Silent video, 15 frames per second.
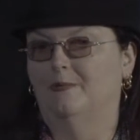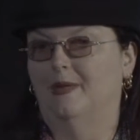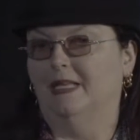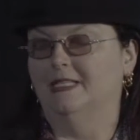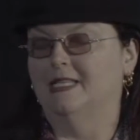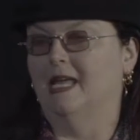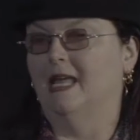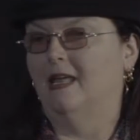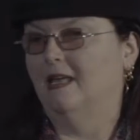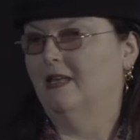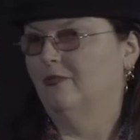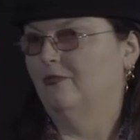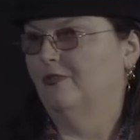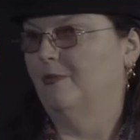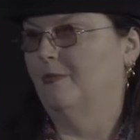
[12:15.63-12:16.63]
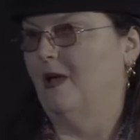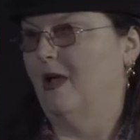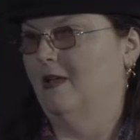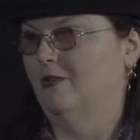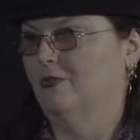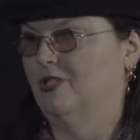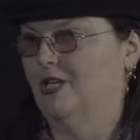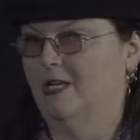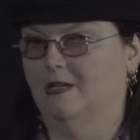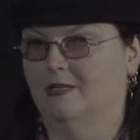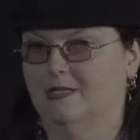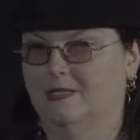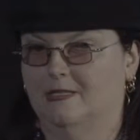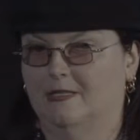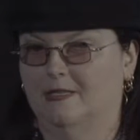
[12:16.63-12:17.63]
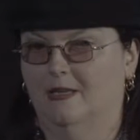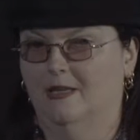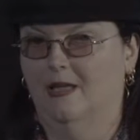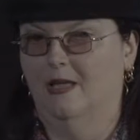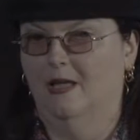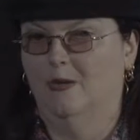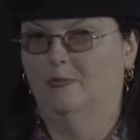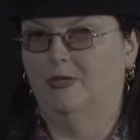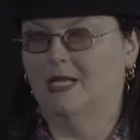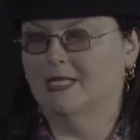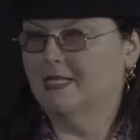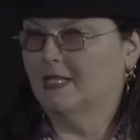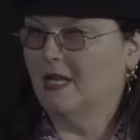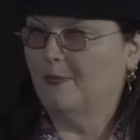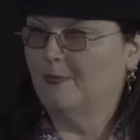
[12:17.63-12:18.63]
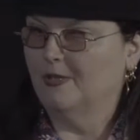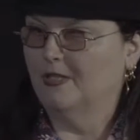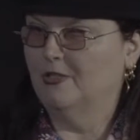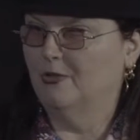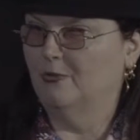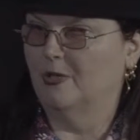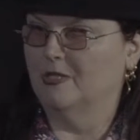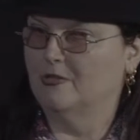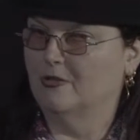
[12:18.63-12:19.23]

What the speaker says: maintained from IOJS, plus a couple of new ones.